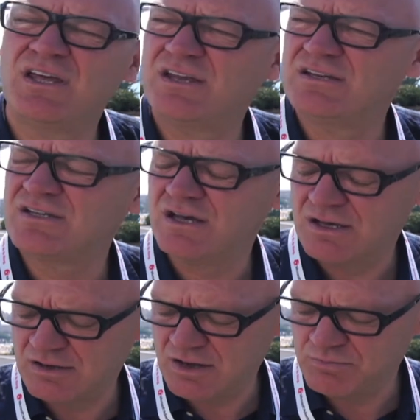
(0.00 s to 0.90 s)
and
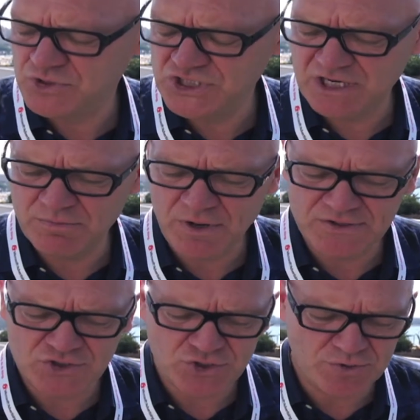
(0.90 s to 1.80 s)
uh, appreciated by
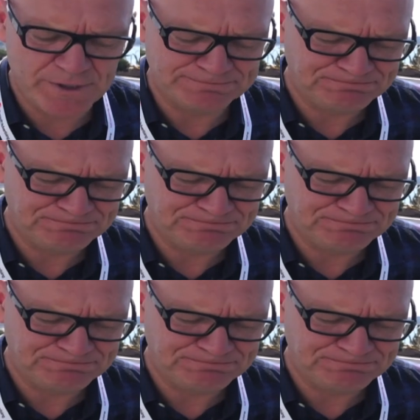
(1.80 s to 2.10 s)
the jury.